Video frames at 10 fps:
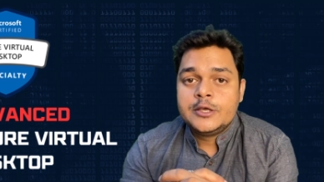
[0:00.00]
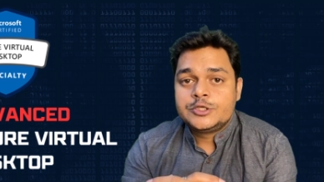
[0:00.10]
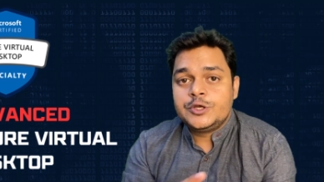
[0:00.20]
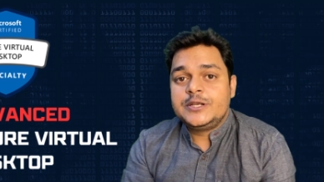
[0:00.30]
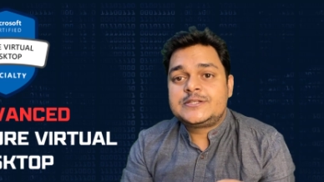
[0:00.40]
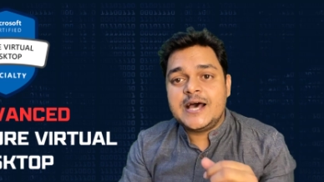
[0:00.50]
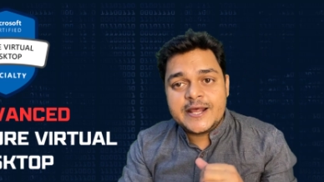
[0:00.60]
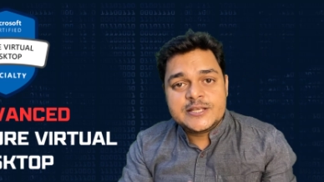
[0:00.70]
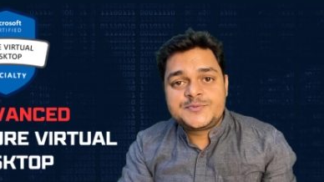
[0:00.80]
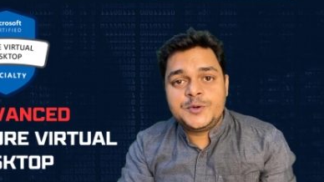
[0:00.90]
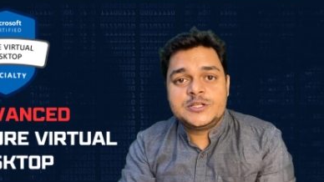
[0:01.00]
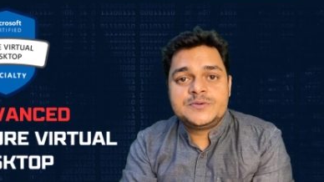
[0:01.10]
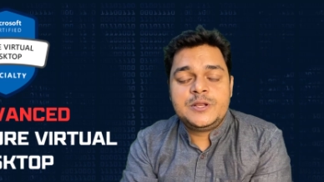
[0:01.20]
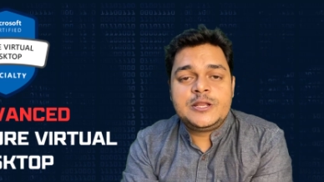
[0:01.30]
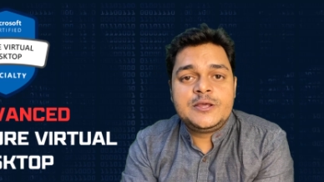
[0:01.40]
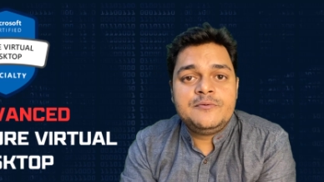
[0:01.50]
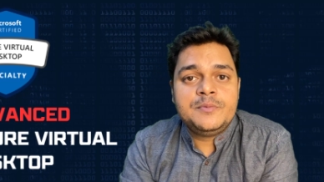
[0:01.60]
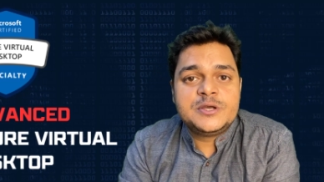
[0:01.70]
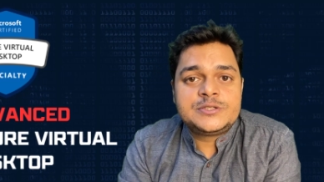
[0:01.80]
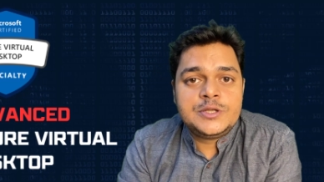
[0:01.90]
so it's our responsibility we
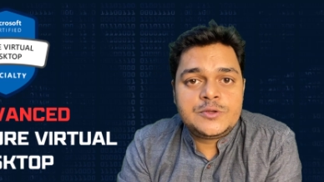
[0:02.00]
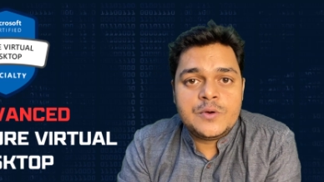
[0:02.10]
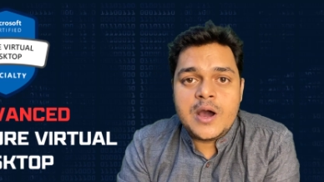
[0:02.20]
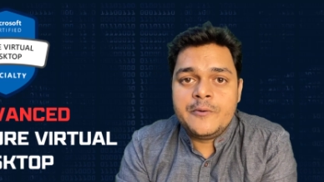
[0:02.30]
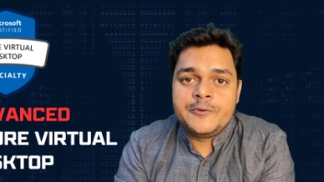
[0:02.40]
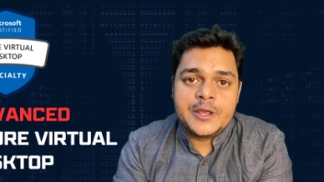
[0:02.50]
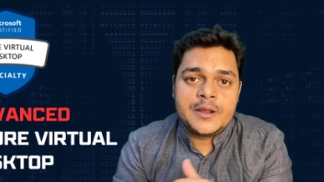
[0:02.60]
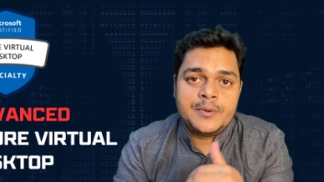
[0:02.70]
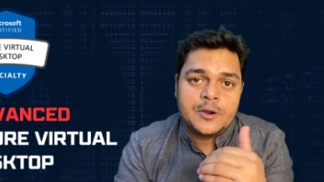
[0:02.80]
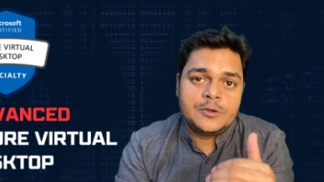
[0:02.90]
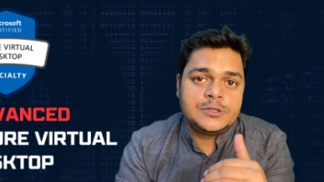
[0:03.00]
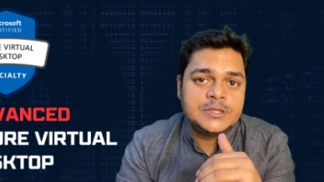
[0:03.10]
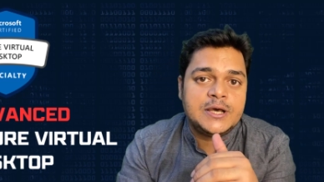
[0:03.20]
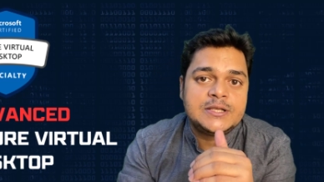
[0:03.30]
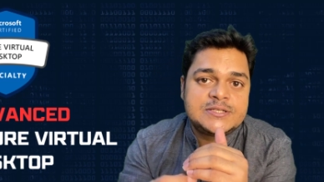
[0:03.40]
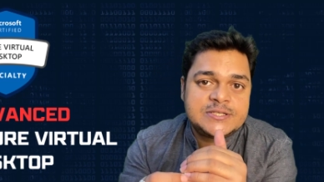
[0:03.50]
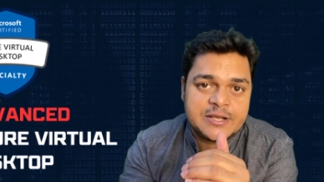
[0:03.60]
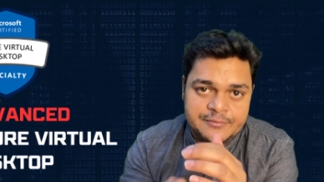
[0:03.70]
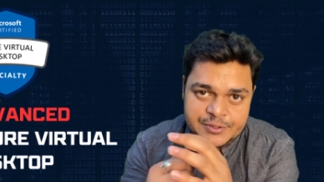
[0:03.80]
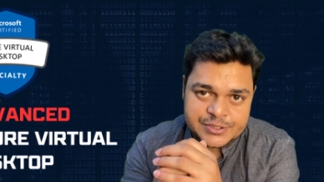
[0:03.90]
must need to aware about the
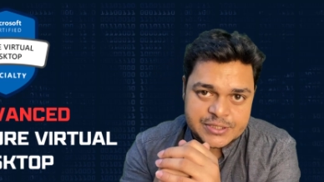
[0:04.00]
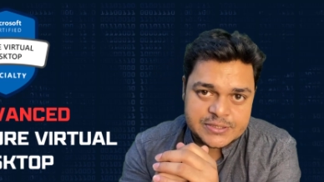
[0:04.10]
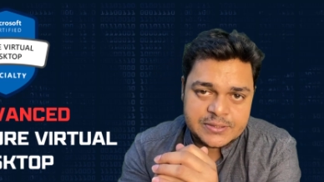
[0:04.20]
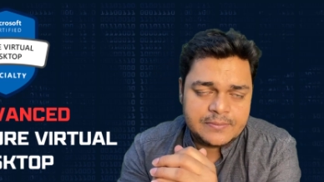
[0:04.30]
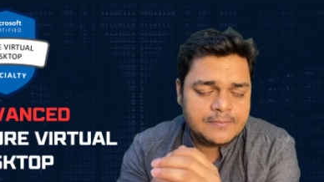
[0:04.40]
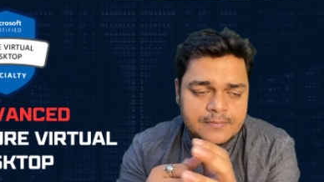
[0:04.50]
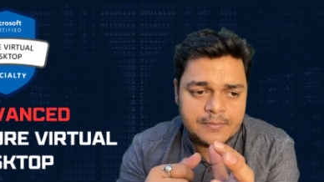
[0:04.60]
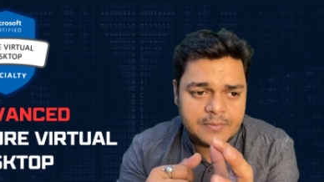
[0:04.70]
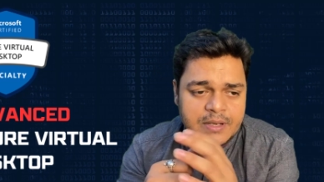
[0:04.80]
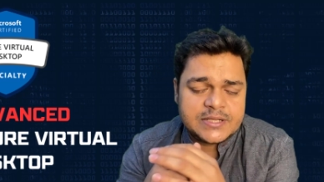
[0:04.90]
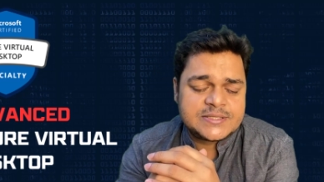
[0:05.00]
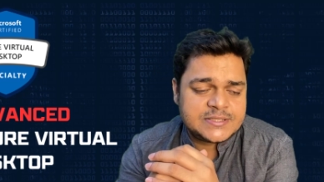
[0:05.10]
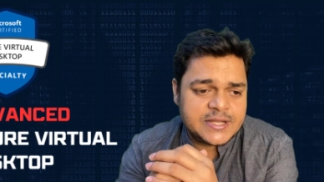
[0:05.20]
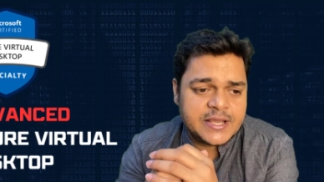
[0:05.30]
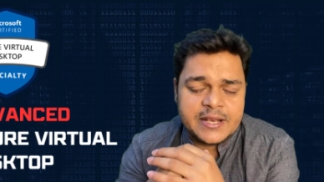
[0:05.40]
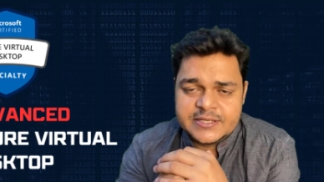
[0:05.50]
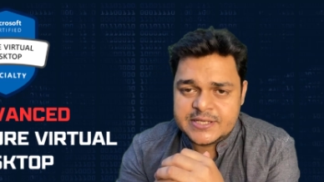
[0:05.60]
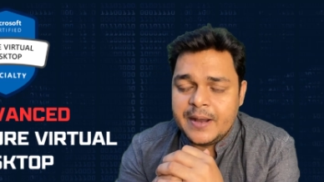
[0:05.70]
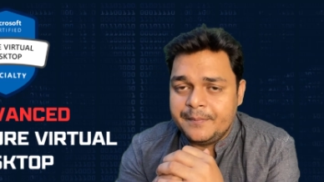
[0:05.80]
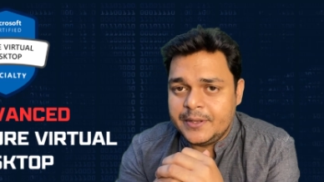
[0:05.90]
services let's take an
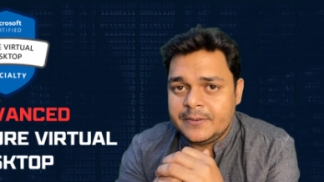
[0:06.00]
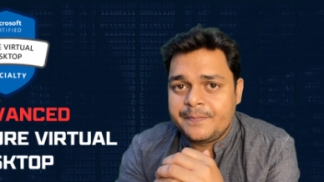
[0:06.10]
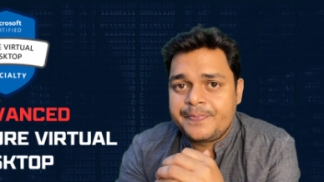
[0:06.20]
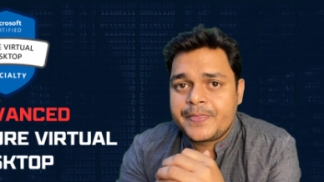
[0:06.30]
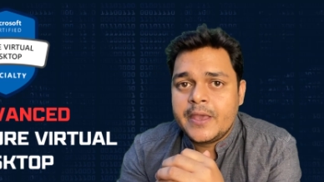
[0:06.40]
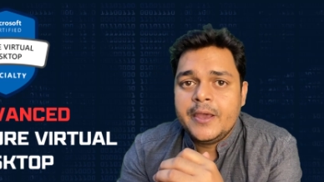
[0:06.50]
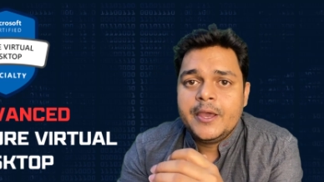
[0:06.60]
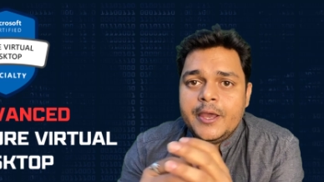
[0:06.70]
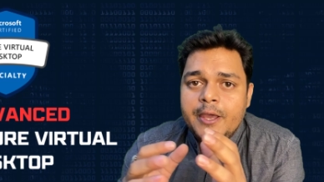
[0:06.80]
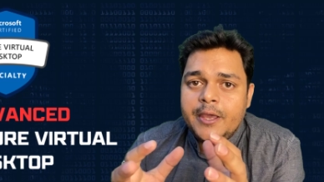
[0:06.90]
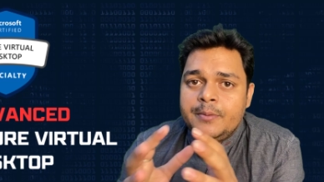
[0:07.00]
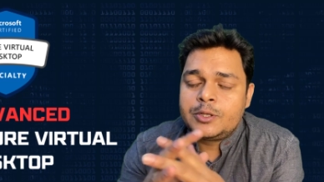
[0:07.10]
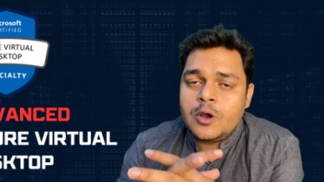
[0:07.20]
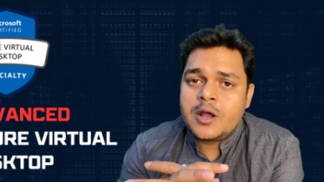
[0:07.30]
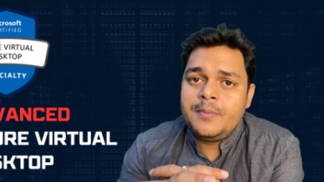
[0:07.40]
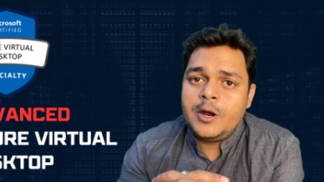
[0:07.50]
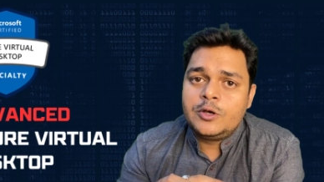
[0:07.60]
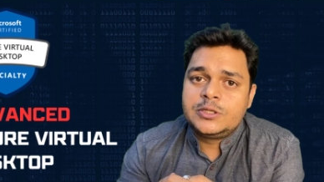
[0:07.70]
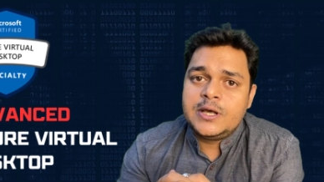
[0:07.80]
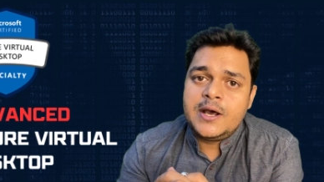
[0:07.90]
example if we talk
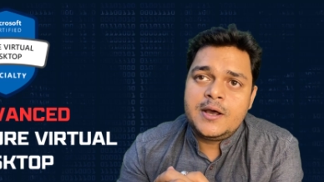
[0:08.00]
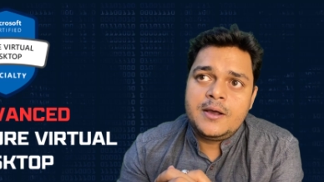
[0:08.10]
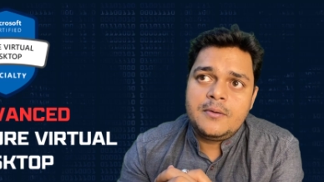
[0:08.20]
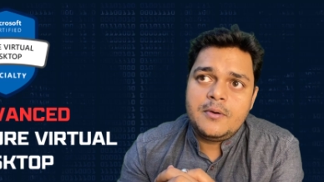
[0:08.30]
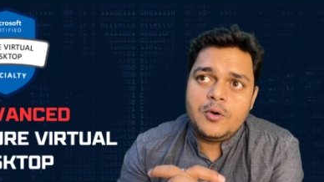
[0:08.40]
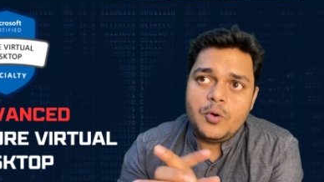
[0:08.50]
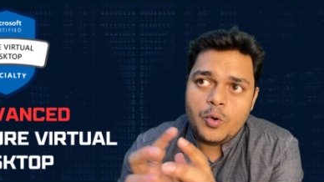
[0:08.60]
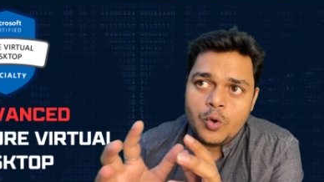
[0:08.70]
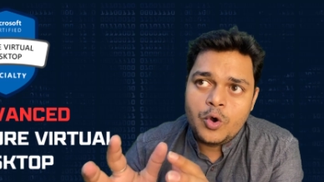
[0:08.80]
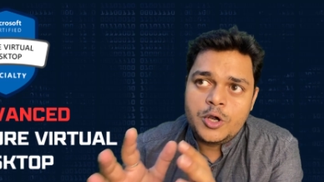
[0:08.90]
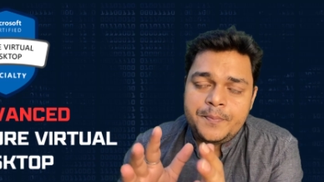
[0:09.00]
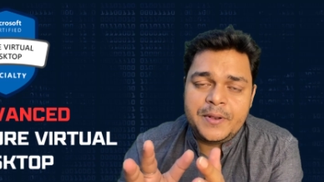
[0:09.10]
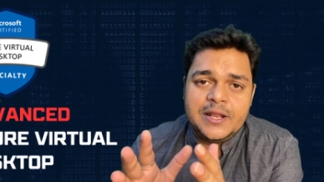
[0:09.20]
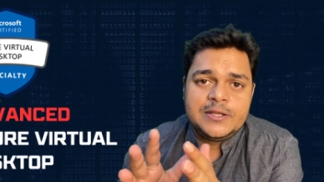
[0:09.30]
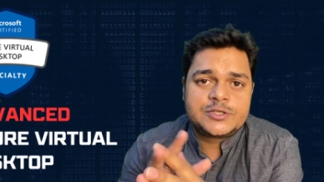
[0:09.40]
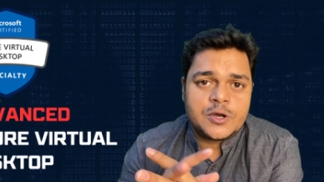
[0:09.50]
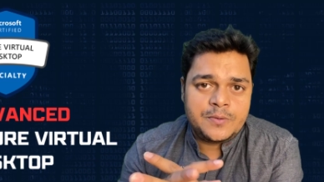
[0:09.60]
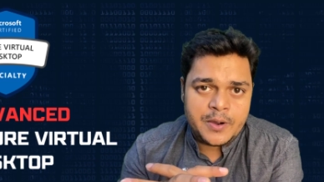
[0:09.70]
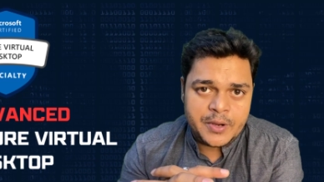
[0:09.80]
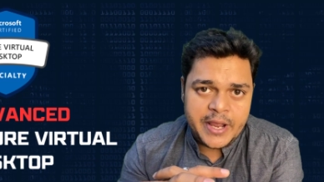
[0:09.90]
about the old playlist
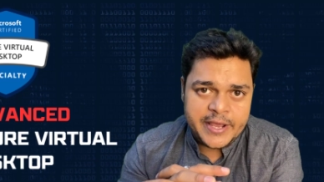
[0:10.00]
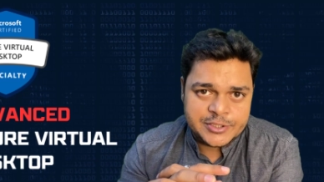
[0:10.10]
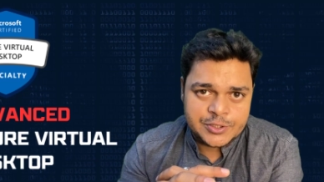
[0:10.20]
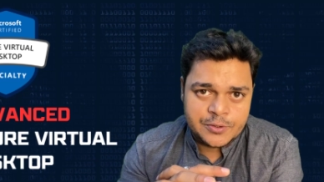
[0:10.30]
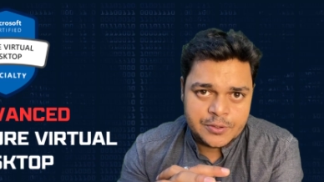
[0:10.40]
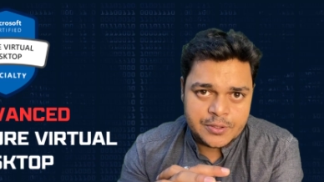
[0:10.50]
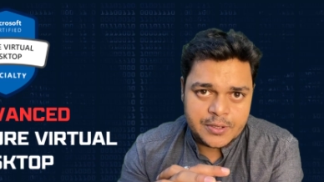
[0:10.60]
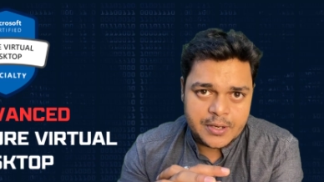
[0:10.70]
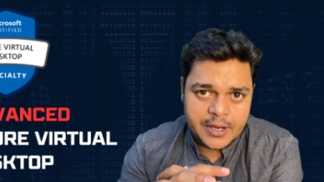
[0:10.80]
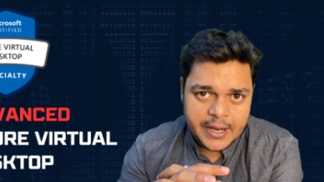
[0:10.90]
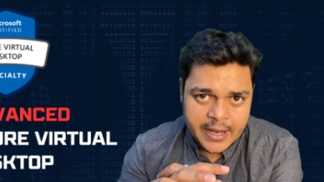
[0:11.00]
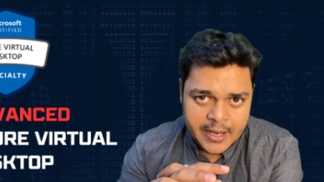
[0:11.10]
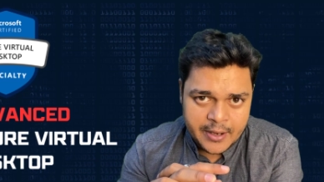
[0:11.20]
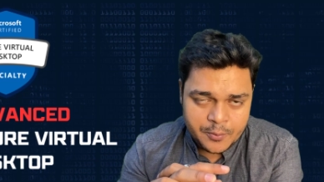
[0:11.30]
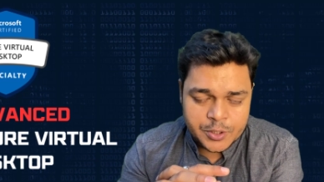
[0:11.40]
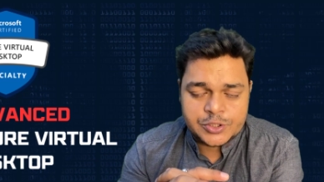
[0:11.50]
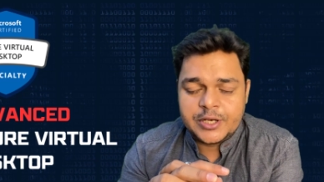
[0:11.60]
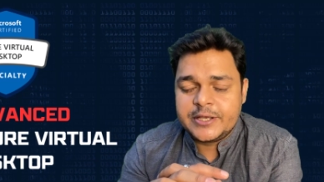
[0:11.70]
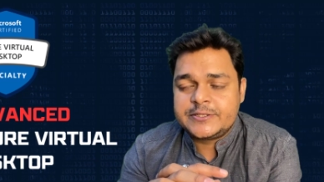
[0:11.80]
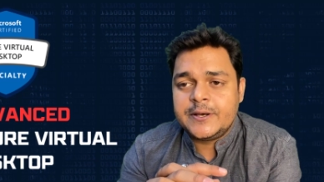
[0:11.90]
of our Azure uh, virtual
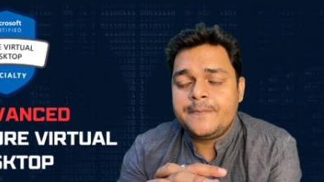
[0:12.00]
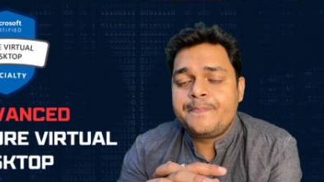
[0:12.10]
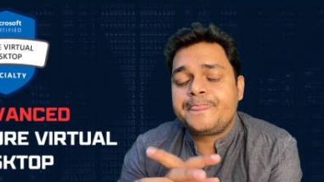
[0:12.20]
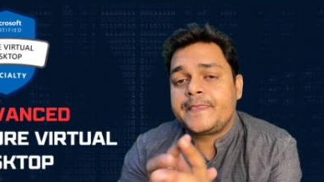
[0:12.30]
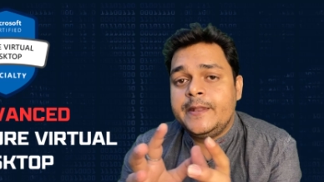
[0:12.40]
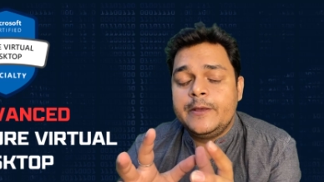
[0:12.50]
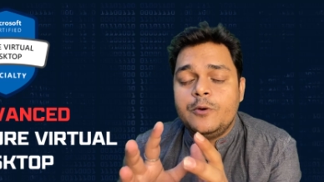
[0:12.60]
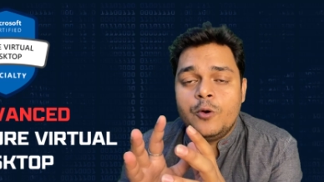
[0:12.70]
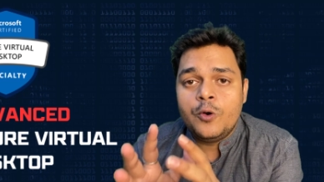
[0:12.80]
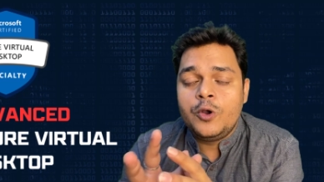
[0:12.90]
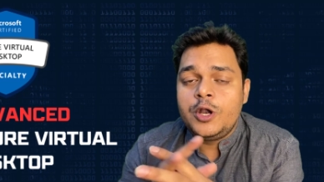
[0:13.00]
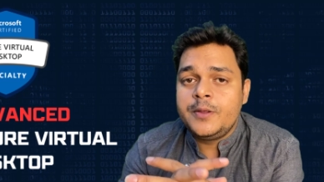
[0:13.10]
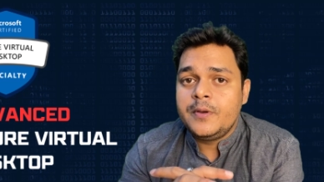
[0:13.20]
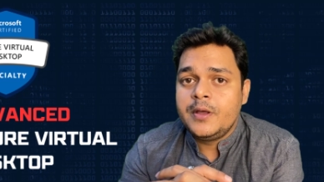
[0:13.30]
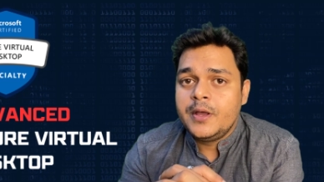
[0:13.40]
desktop. In old